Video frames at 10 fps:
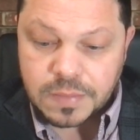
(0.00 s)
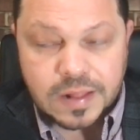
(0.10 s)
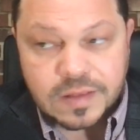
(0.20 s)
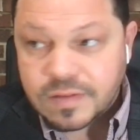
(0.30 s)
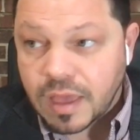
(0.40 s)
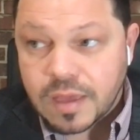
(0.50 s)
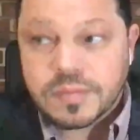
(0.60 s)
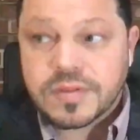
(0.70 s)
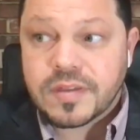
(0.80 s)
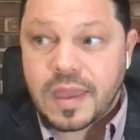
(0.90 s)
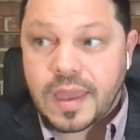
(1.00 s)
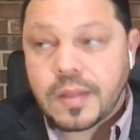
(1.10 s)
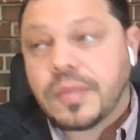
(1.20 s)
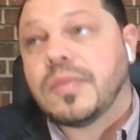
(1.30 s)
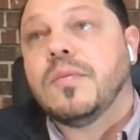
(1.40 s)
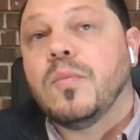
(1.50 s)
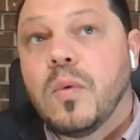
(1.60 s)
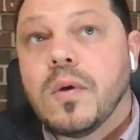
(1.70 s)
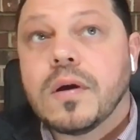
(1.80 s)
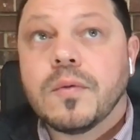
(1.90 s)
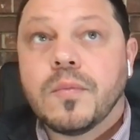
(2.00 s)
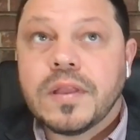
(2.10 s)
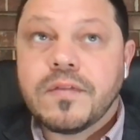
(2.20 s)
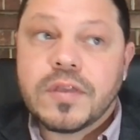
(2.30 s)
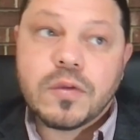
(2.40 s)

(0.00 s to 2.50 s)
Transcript: any times at war whenever